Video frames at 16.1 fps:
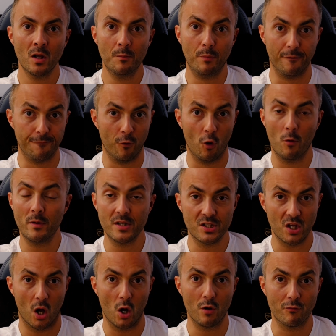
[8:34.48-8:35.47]

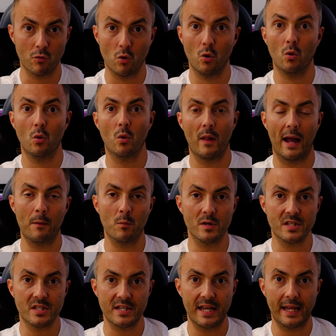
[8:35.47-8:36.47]
performance overall, and
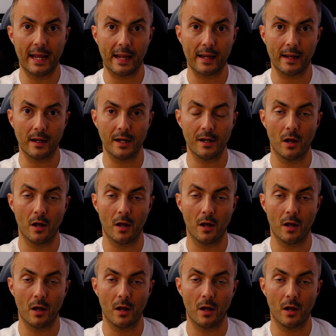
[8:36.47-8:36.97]
we're seeing,